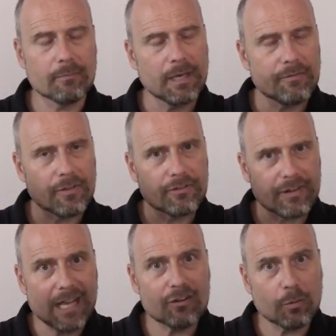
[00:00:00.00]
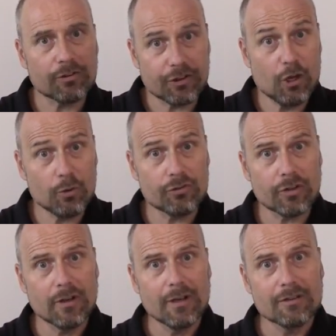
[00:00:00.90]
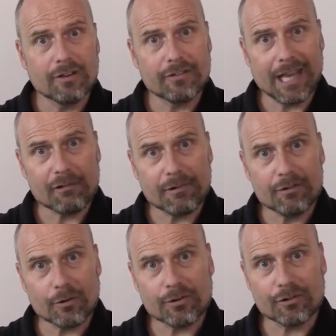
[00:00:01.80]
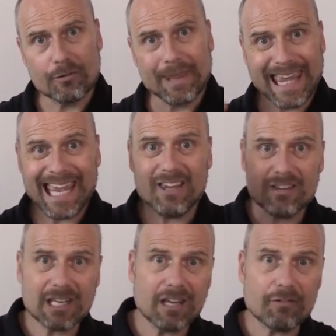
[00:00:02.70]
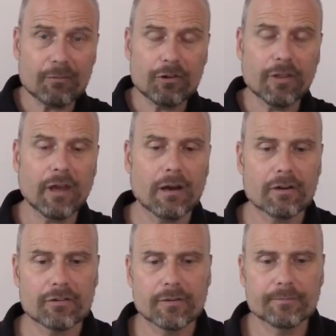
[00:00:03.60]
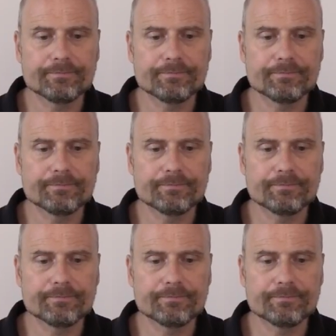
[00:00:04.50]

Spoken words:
I mean, if the state is what's used to take resources from the Ks and give them to the Rs.